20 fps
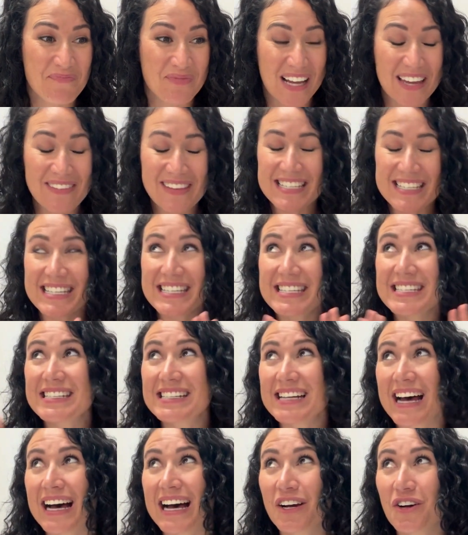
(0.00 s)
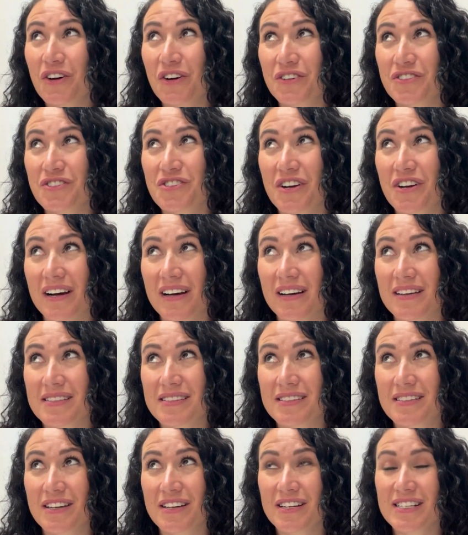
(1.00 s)
And that's a stark
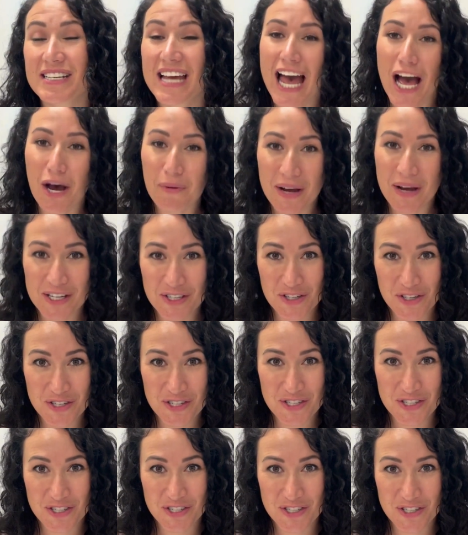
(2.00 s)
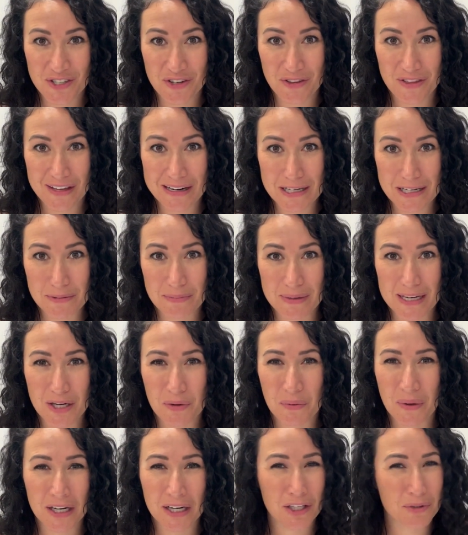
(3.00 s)
contrast to how I used to do therapy,
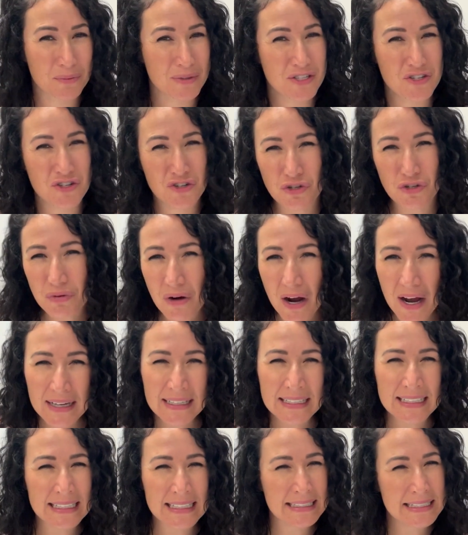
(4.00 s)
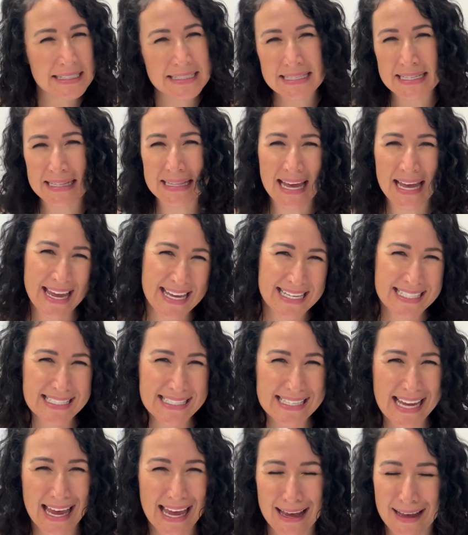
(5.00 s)
where it was trying to elicit the S
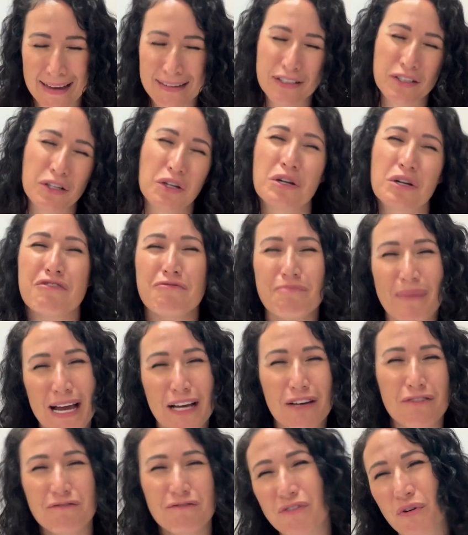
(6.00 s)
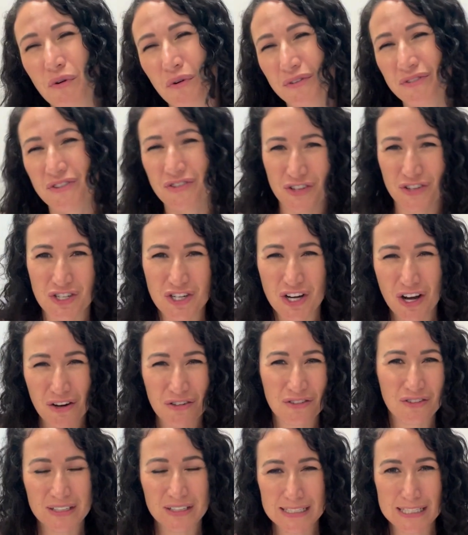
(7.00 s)
sound and a lot of back and forth and the
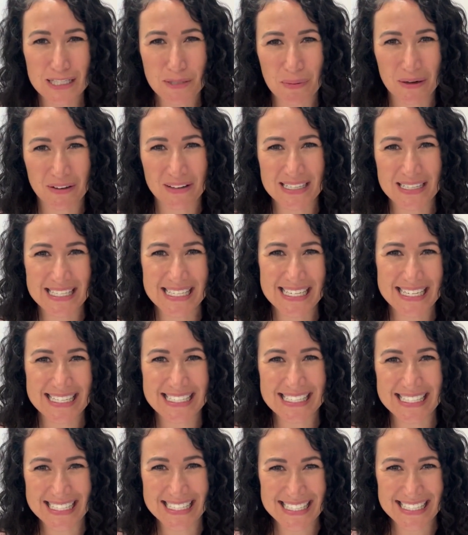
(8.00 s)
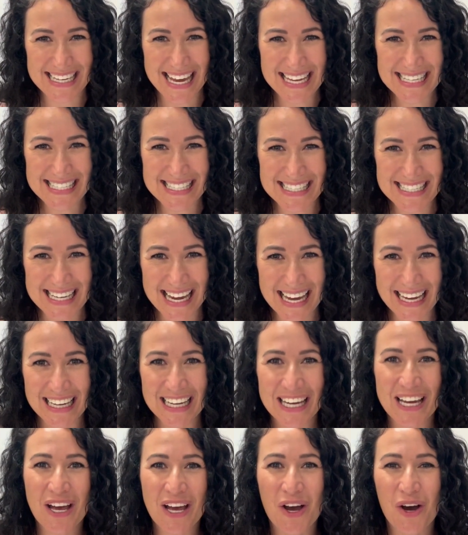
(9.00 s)
child not experiencing success.
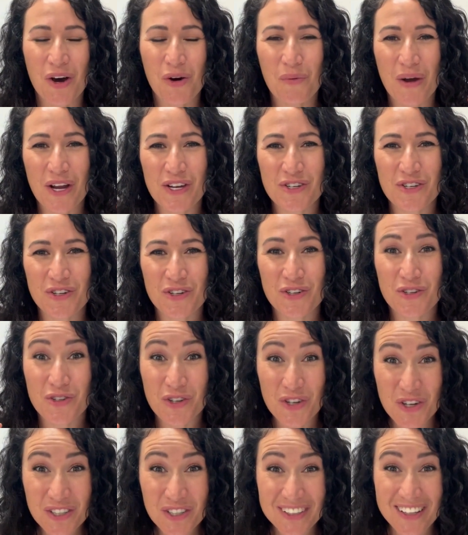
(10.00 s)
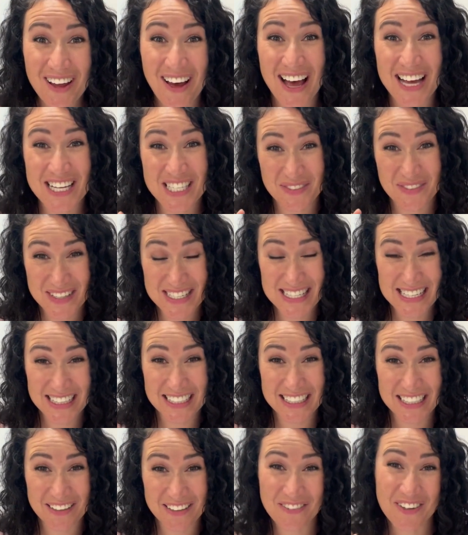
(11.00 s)
When you utilize
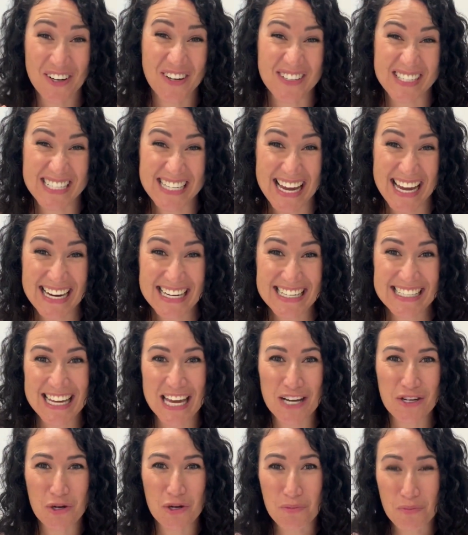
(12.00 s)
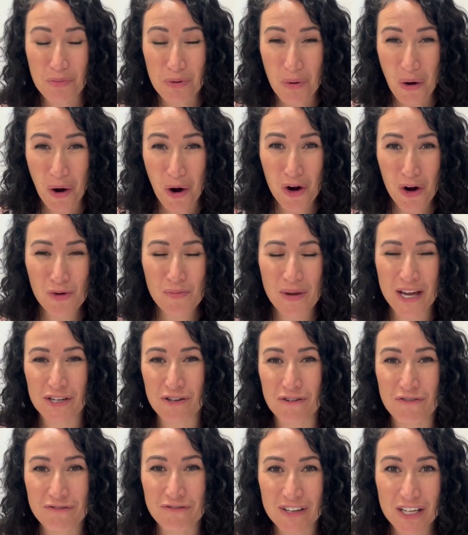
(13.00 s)
facilitative context and you probe and
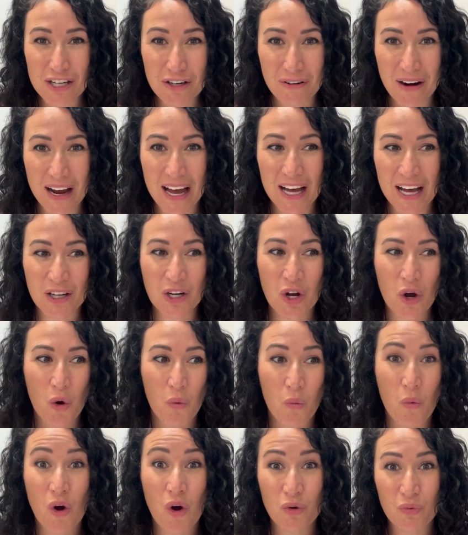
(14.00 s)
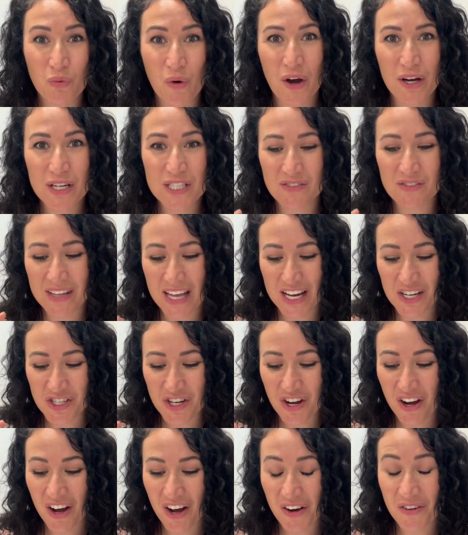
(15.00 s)
you figure out what works for that
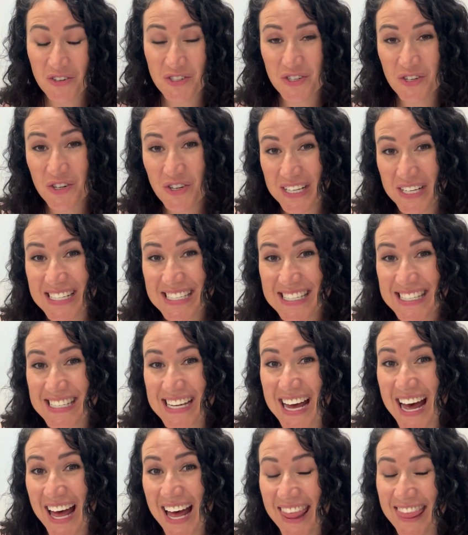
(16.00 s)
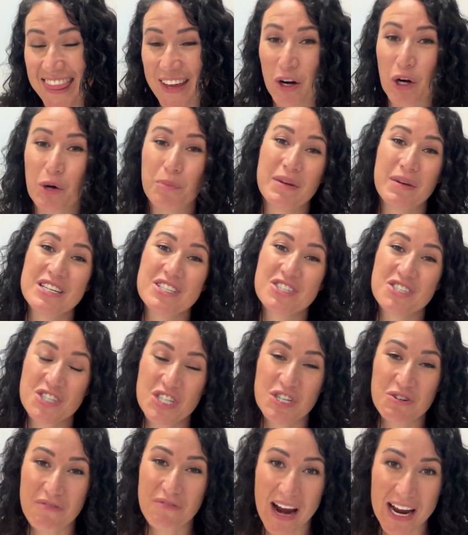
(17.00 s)
child, you can start therapy
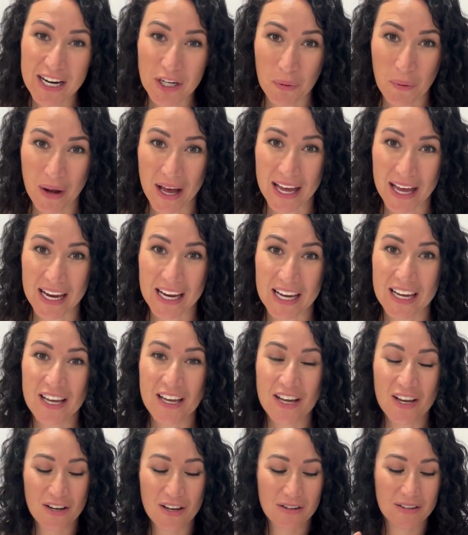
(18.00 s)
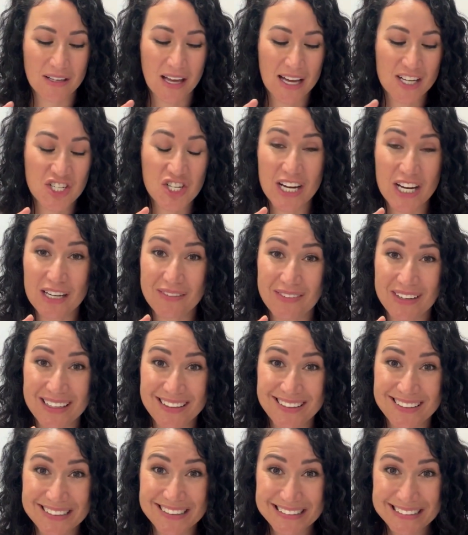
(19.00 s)
straight away,
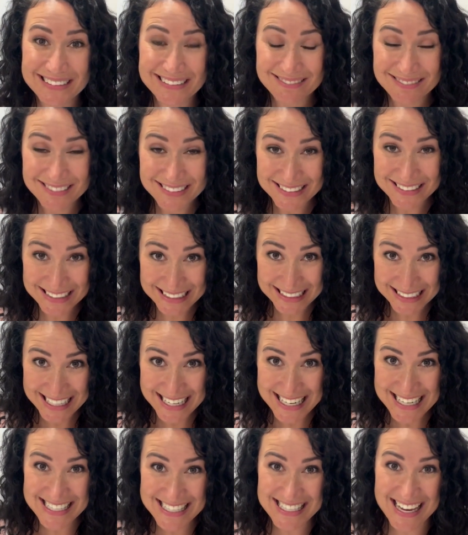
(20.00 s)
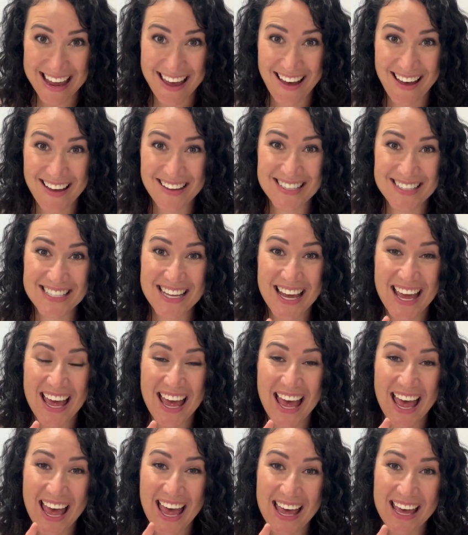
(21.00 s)
achieving clear sounds
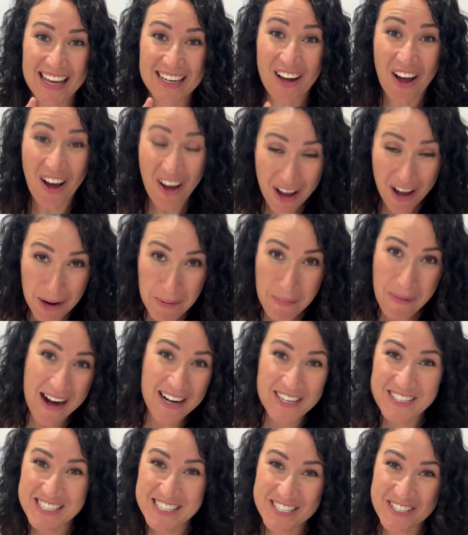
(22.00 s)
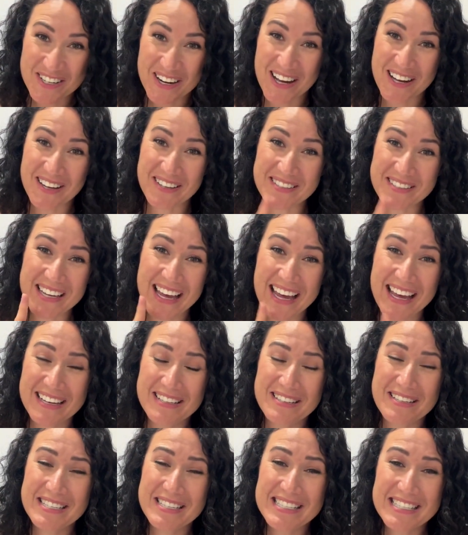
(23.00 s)
and high practice trials
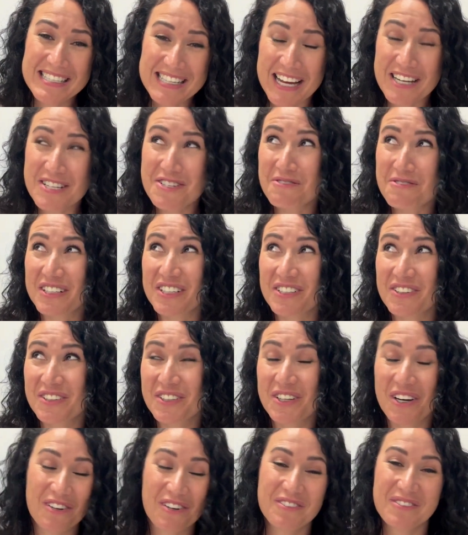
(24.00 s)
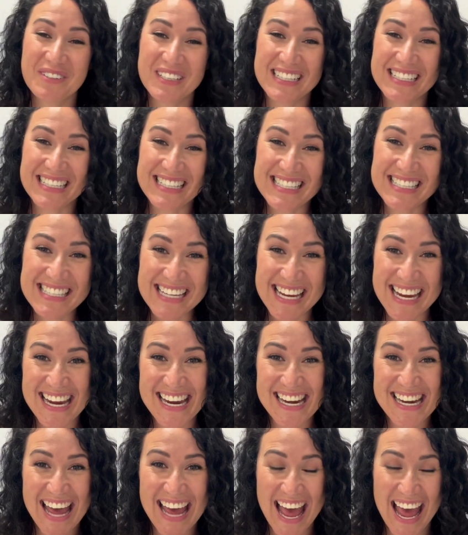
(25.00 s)
and such renewed confidence
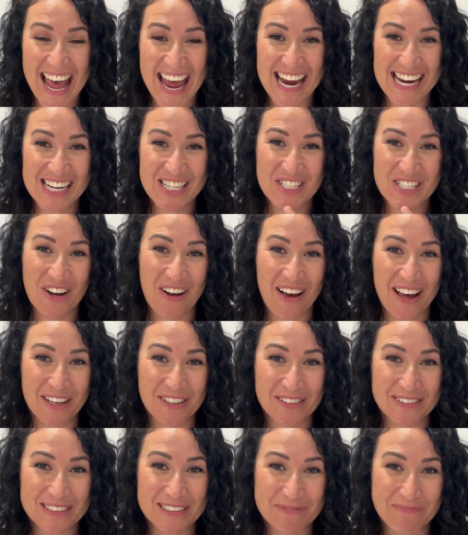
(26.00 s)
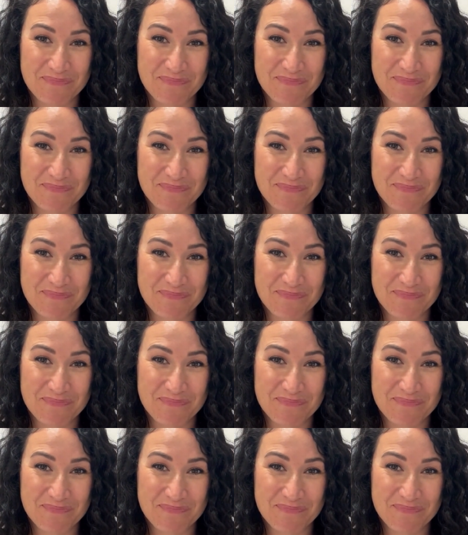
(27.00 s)
in a child.